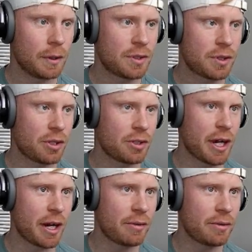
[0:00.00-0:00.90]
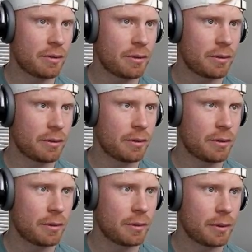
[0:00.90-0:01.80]
Third down.
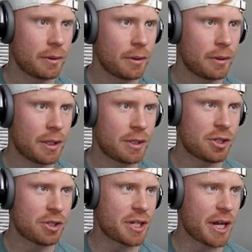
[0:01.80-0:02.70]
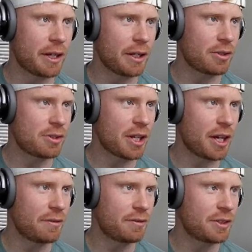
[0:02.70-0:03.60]
Let's just take it
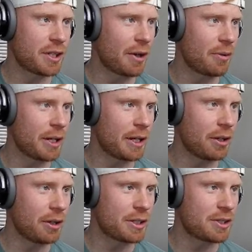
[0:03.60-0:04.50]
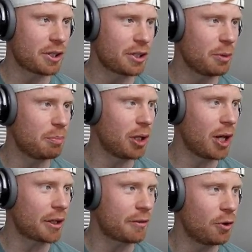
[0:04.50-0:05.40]
ourselves. Tyreek Hill gets a good
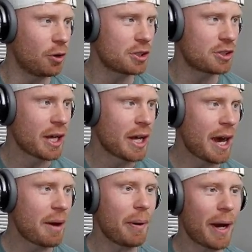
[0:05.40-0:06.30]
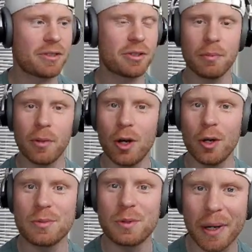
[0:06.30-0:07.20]
block for us, and Patrick
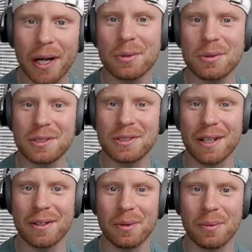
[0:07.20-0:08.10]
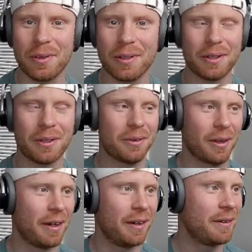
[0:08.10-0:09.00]
Mahomes barrels it down to the one-yard line.